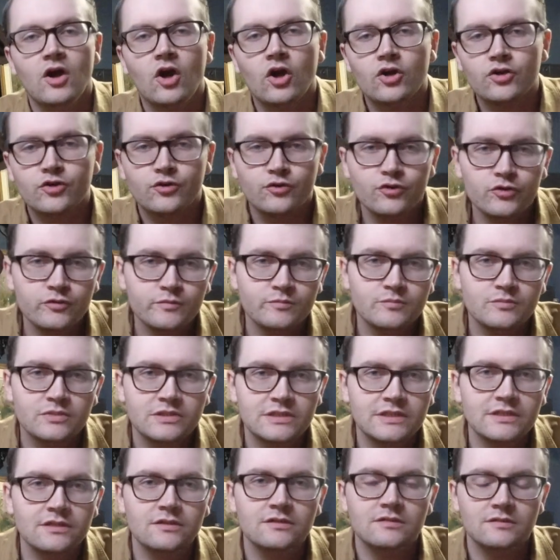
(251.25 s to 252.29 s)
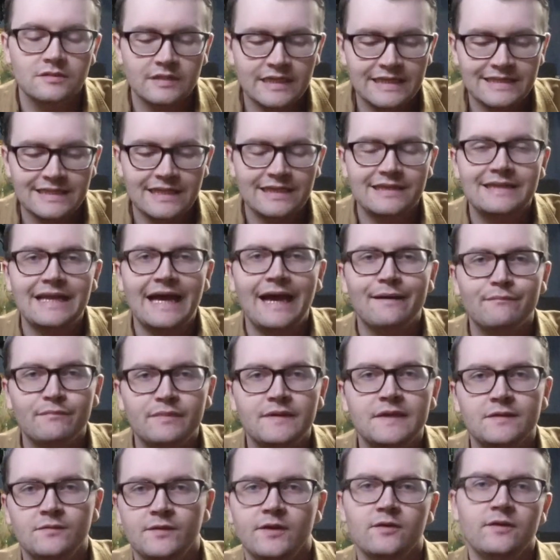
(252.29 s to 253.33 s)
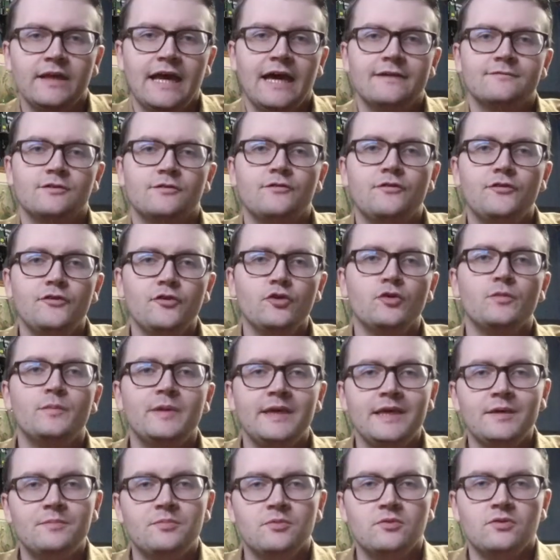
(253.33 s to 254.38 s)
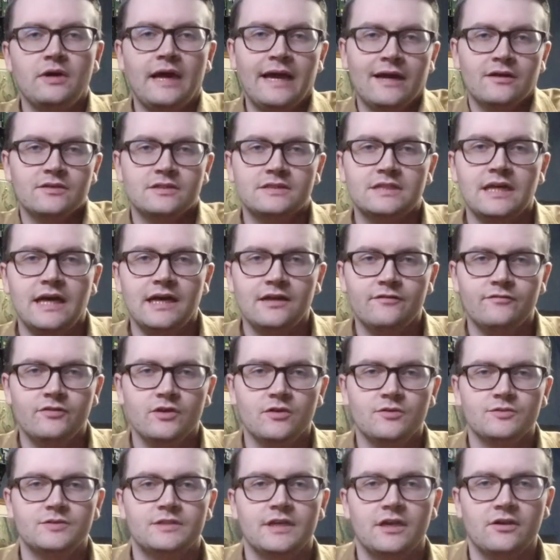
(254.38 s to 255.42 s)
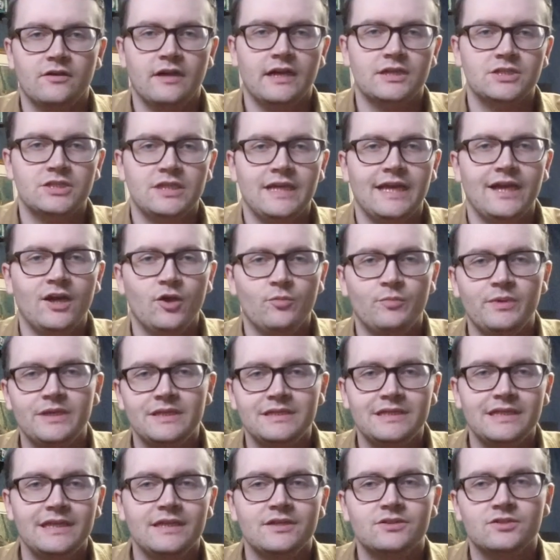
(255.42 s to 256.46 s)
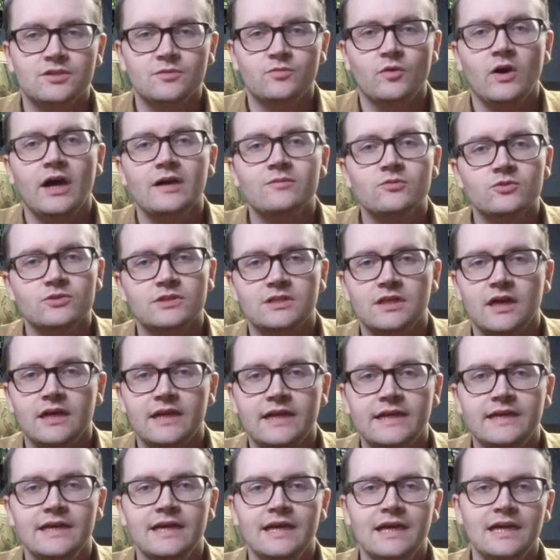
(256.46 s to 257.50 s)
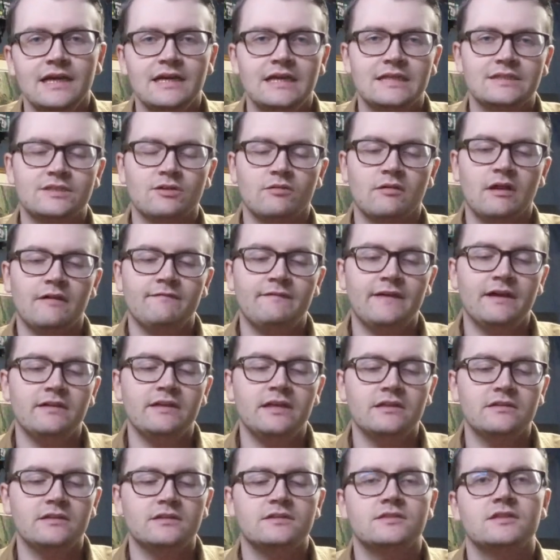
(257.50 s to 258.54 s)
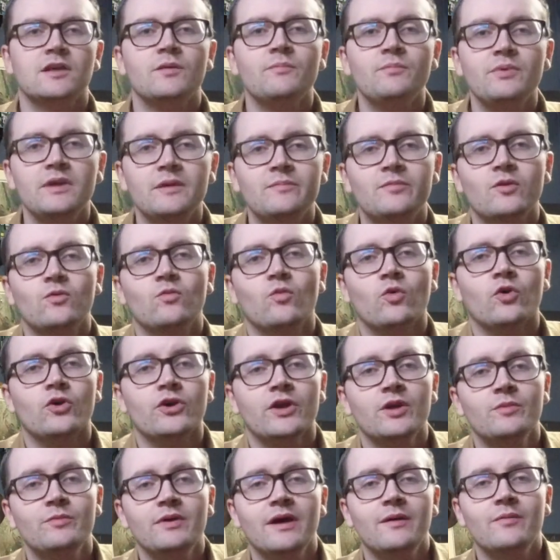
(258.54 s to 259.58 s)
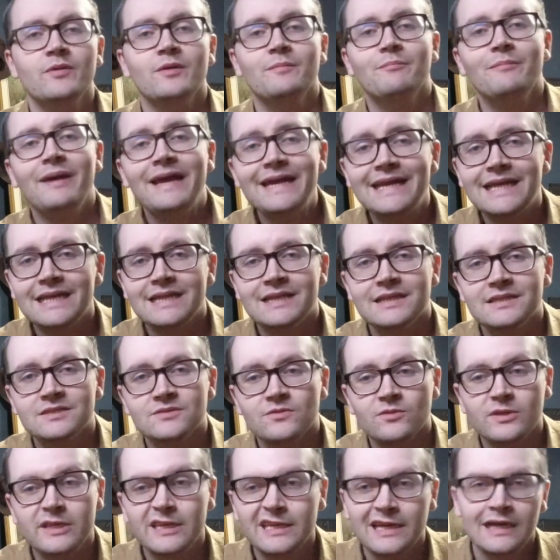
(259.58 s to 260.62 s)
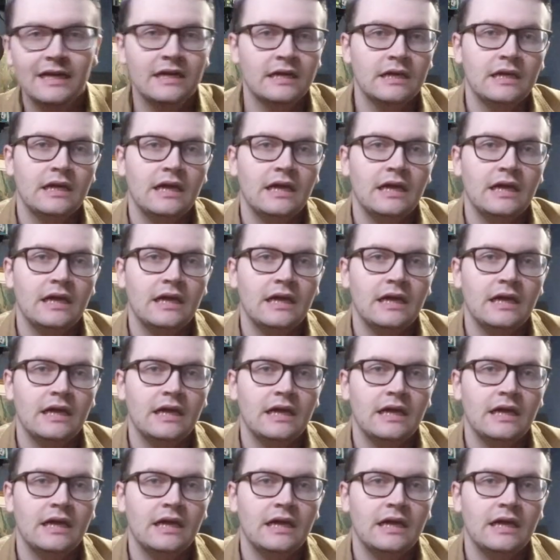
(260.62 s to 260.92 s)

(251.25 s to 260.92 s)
Our group still isn't that big. We only have a few people outside of those that are actually helping teach the Bible study. And so when I found out that some people weren't going to be able to make it this week,